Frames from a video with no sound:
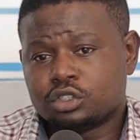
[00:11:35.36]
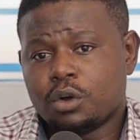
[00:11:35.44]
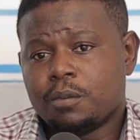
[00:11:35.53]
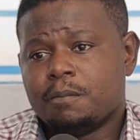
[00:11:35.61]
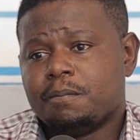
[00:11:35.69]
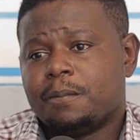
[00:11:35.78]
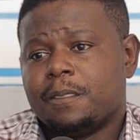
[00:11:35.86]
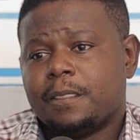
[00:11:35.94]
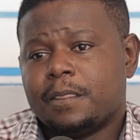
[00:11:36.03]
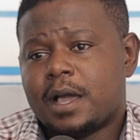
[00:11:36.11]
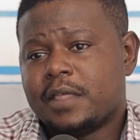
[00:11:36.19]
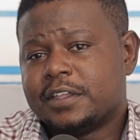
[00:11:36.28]
So
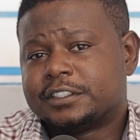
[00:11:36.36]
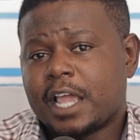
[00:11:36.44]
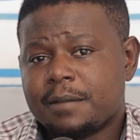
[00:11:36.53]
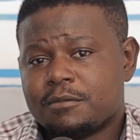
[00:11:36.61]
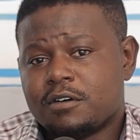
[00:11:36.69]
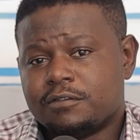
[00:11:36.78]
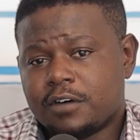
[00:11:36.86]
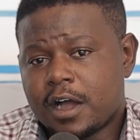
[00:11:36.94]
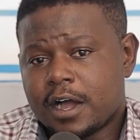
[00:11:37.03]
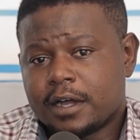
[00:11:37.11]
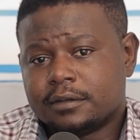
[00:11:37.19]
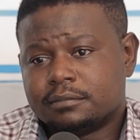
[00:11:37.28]
at the time of,
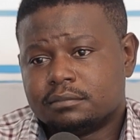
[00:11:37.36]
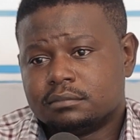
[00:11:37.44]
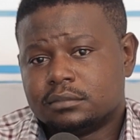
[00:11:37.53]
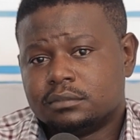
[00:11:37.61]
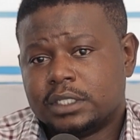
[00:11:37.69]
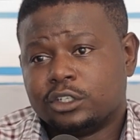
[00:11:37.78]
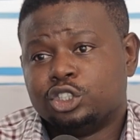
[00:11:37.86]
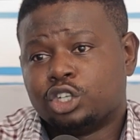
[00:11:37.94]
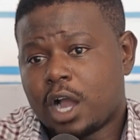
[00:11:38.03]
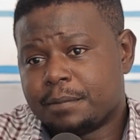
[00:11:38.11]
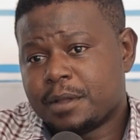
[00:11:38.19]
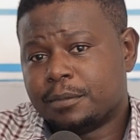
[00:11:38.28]
you
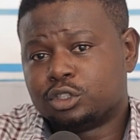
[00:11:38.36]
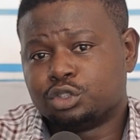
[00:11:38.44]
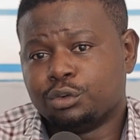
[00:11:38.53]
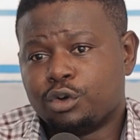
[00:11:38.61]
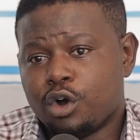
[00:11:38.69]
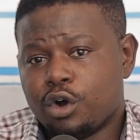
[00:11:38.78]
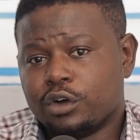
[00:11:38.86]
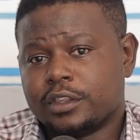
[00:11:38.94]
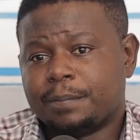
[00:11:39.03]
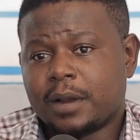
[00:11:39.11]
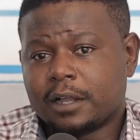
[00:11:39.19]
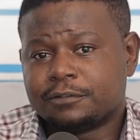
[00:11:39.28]
can be able to go on
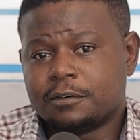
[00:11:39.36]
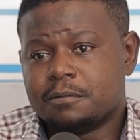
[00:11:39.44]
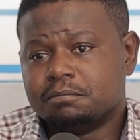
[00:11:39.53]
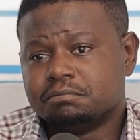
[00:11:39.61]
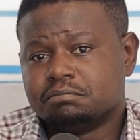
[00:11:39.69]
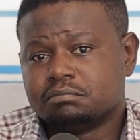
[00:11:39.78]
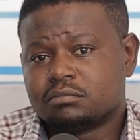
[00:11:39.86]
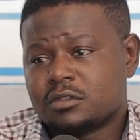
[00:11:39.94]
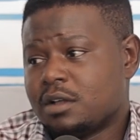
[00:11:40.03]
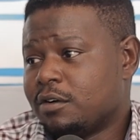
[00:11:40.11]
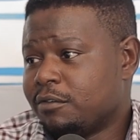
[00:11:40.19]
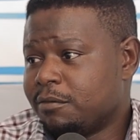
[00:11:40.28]
the platform,
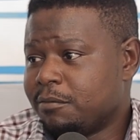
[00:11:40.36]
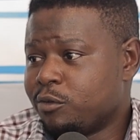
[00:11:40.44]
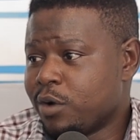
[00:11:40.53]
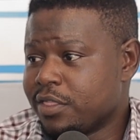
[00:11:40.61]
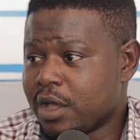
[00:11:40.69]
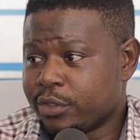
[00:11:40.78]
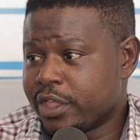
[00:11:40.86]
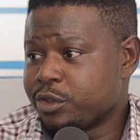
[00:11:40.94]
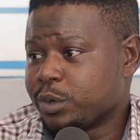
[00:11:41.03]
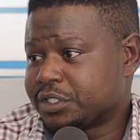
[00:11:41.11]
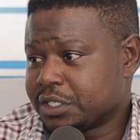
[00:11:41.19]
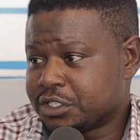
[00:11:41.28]
whether on the
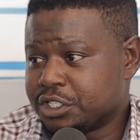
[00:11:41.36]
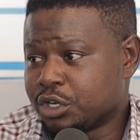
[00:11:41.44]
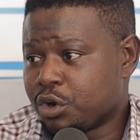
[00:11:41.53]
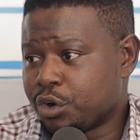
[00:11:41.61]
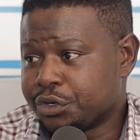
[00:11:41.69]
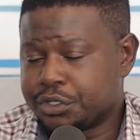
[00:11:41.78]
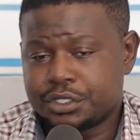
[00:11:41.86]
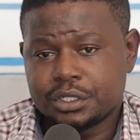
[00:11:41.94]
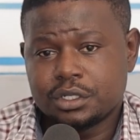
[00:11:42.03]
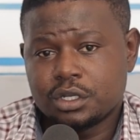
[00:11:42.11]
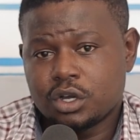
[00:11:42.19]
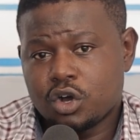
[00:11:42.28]
USSD code
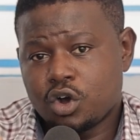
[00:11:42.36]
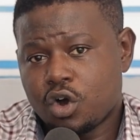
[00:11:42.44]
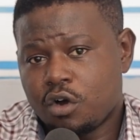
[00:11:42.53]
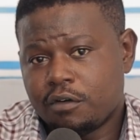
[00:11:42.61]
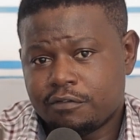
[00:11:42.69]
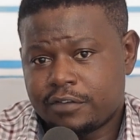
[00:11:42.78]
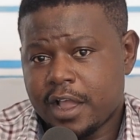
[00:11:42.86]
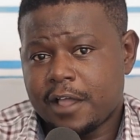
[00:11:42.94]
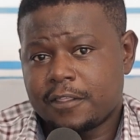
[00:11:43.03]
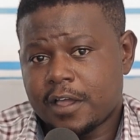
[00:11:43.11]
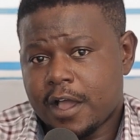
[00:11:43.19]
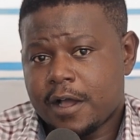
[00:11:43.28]
or
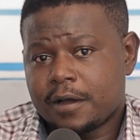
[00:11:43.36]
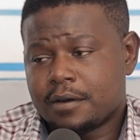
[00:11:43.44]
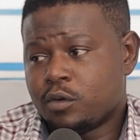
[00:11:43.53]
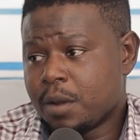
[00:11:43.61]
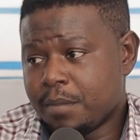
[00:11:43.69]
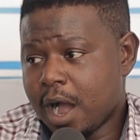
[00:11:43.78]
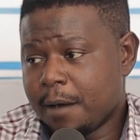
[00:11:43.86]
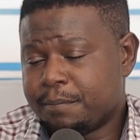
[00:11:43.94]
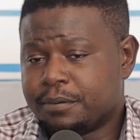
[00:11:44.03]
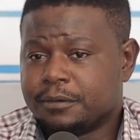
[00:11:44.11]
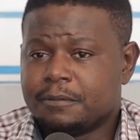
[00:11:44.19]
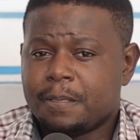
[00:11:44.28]
via the web
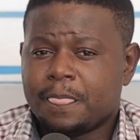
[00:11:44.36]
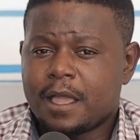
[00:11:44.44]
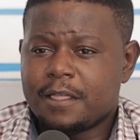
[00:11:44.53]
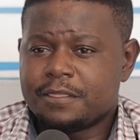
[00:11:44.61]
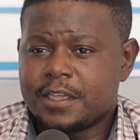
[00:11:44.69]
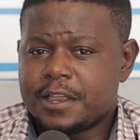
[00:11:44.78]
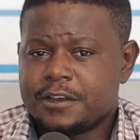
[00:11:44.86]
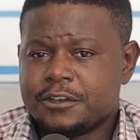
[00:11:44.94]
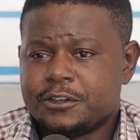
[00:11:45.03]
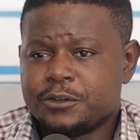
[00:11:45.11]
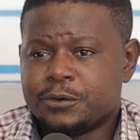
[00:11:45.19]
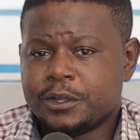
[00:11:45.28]
app, and
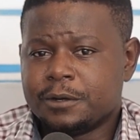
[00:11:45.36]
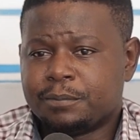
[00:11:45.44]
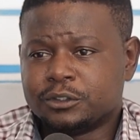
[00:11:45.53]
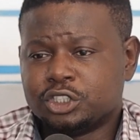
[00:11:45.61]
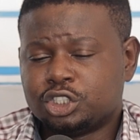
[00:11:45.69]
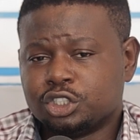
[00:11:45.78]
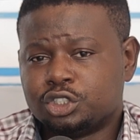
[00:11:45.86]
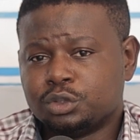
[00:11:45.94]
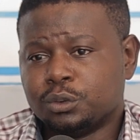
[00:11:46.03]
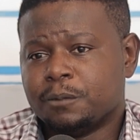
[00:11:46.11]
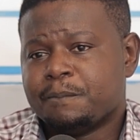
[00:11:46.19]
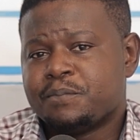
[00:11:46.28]
then you're in position
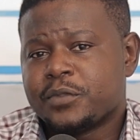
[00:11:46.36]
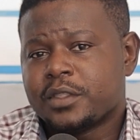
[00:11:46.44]
to